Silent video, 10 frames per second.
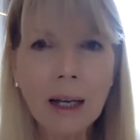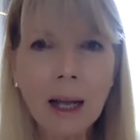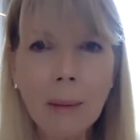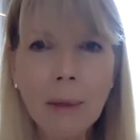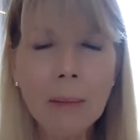
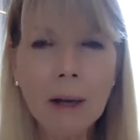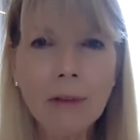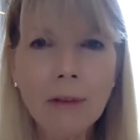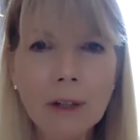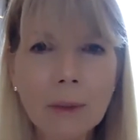how many of my
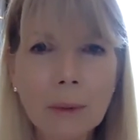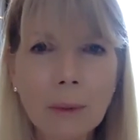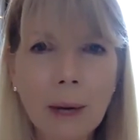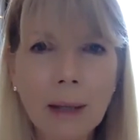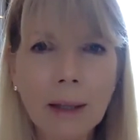friends would
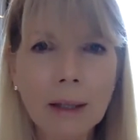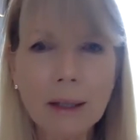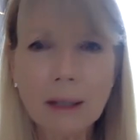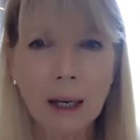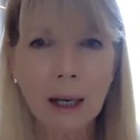write
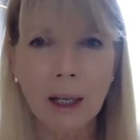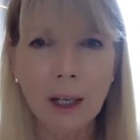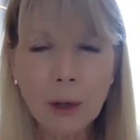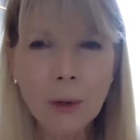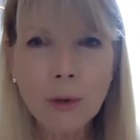this
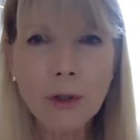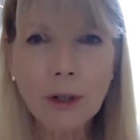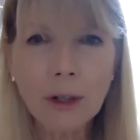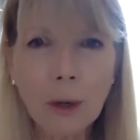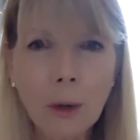huge
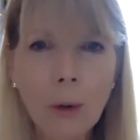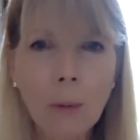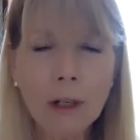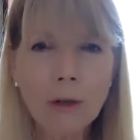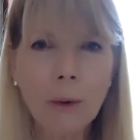
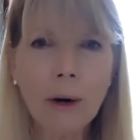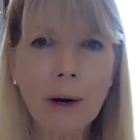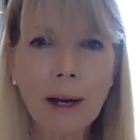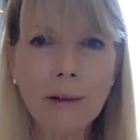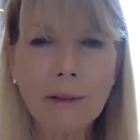
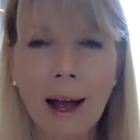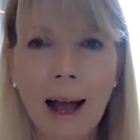obituary of